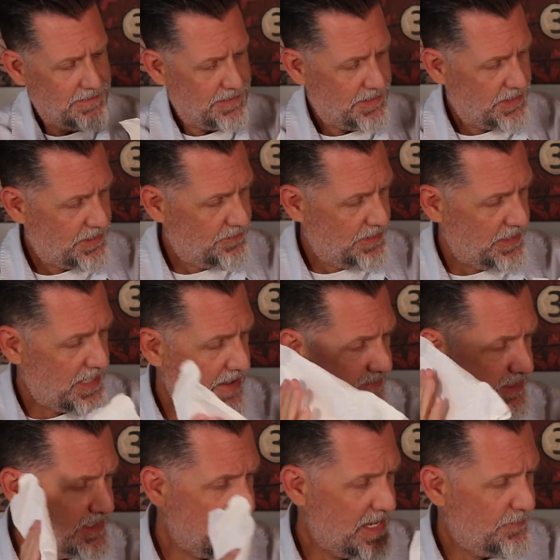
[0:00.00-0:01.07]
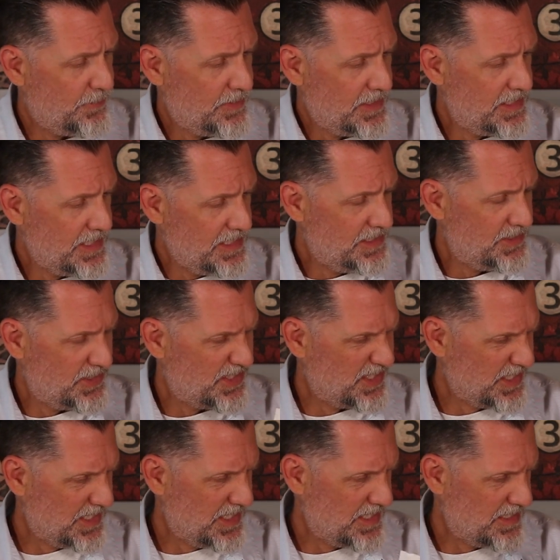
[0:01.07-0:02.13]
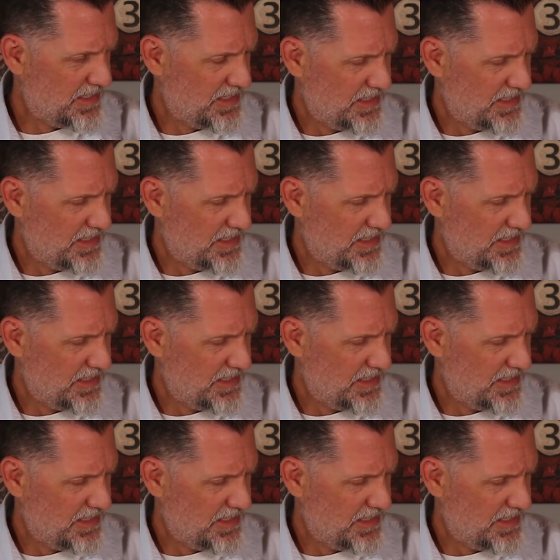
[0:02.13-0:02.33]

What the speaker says: Should really have a damp one of these just to get